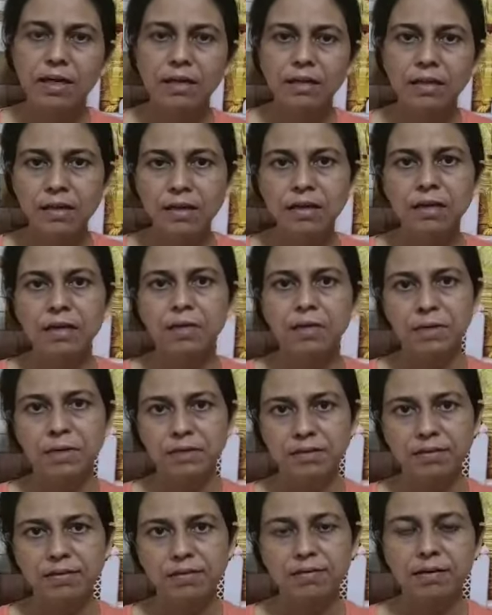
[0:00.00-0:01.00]
the
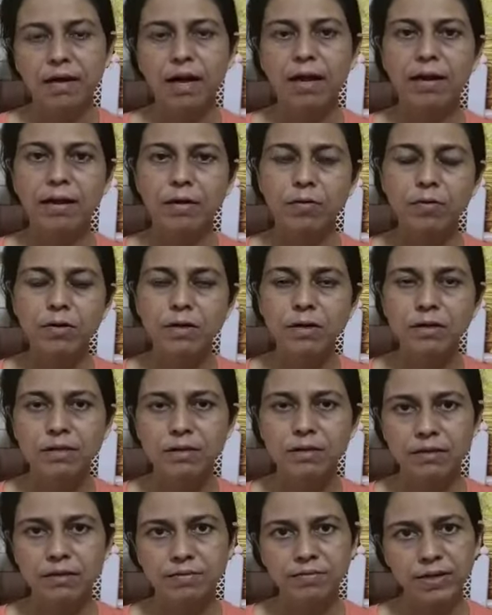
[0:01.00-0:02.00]
muscles around
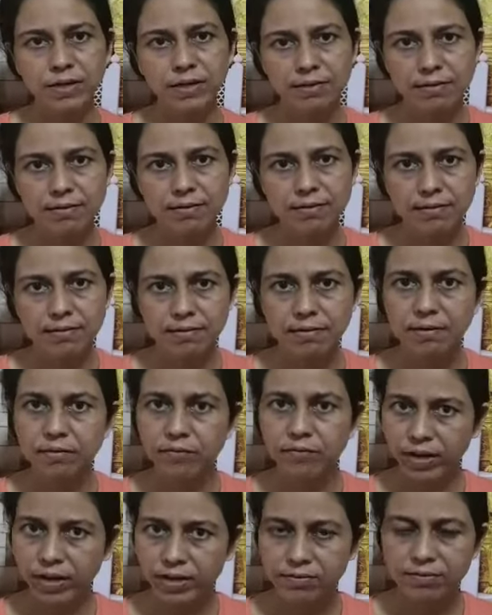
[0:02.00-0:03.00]
the waist,
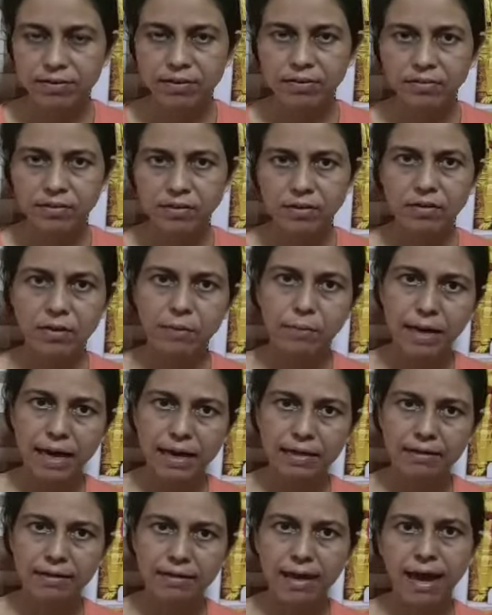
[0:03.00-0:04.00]
waist region, the
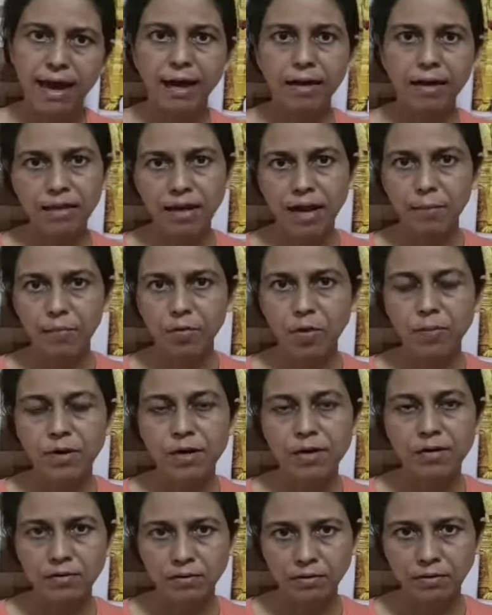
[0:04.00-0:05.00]
back and the
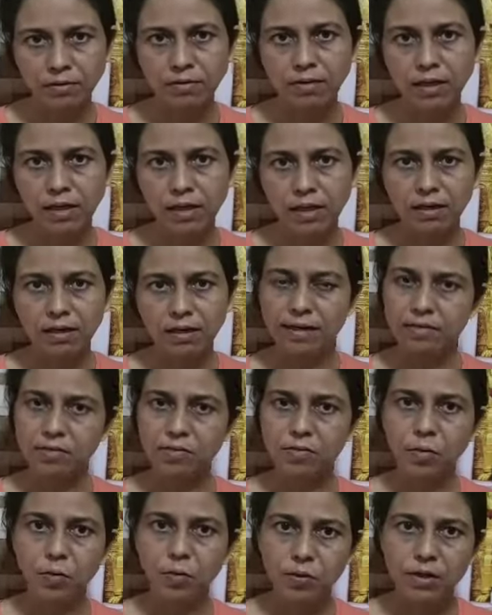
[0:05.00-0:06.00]
abdominal region get
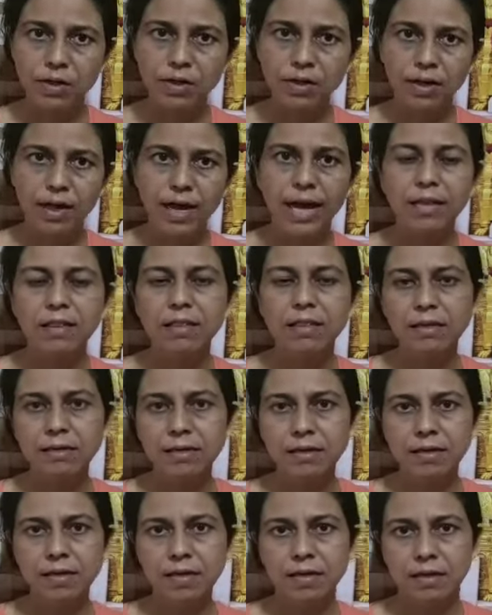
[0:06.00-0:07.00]
toned and the
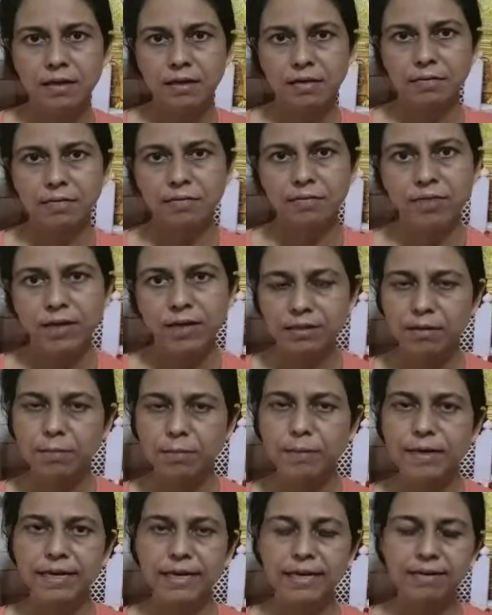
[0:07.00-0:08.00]

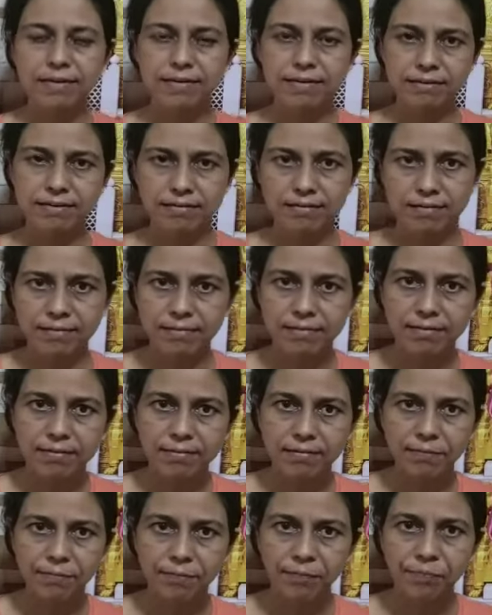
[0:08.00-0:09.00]
flexibility increases.
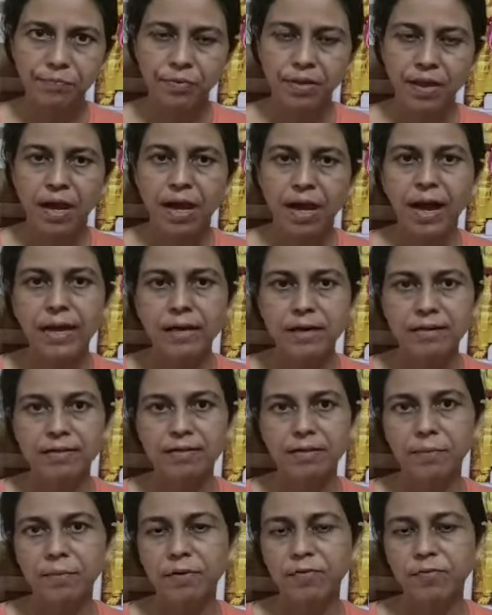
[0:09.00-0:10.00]
It
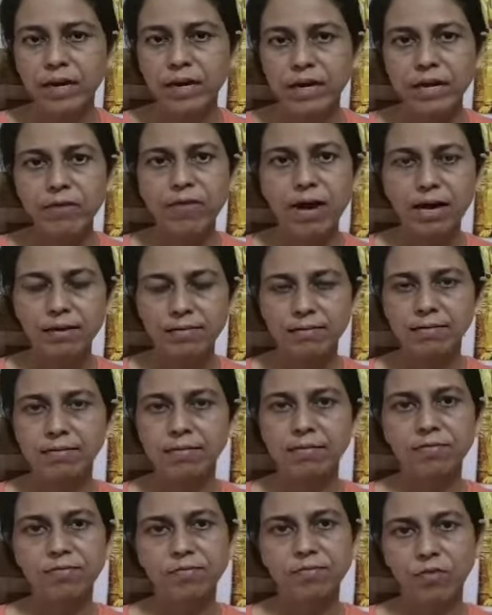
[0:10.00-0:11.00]
is a preventive
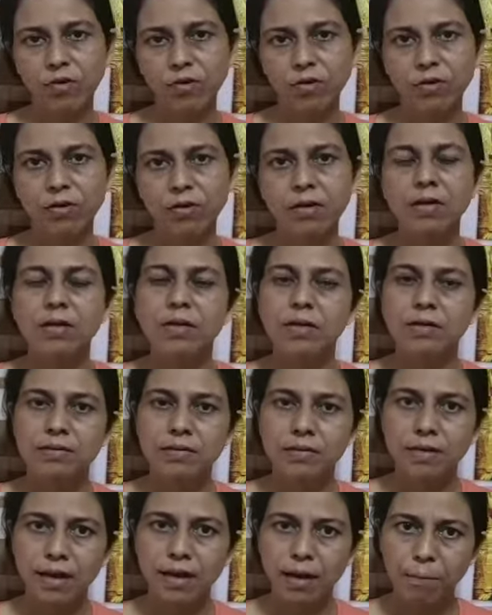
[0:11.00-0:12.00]
asan for
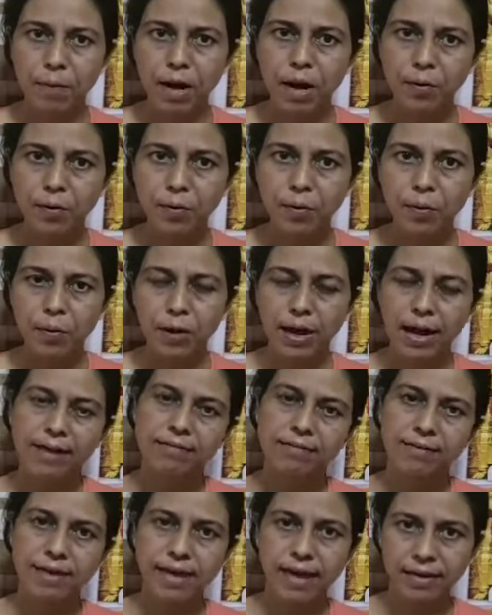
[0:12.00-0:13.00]
lumbago
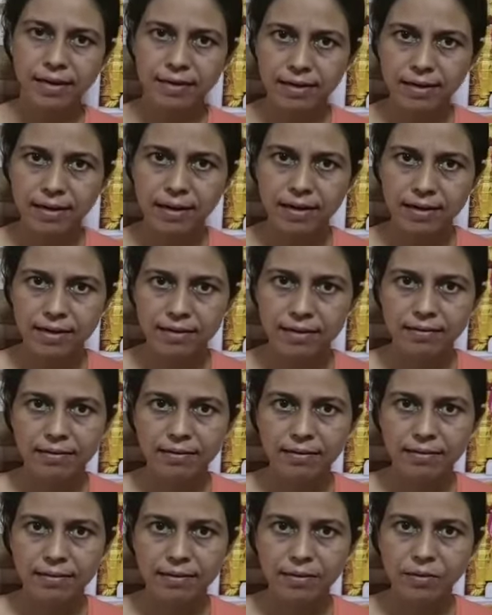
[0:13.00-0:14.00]
and sciatica.
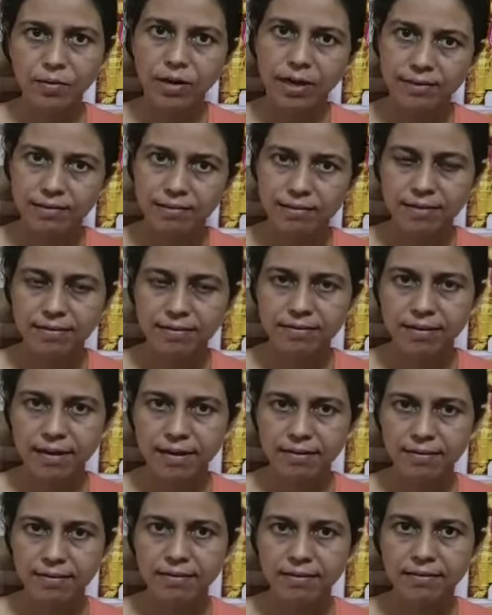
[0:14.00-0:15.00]
So let's get
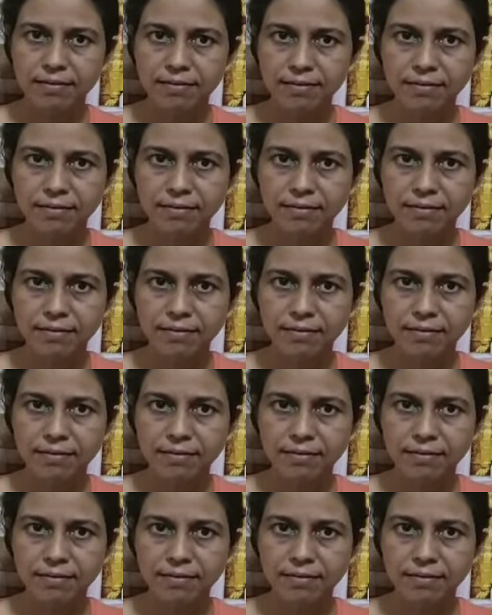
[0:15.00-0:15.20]
started.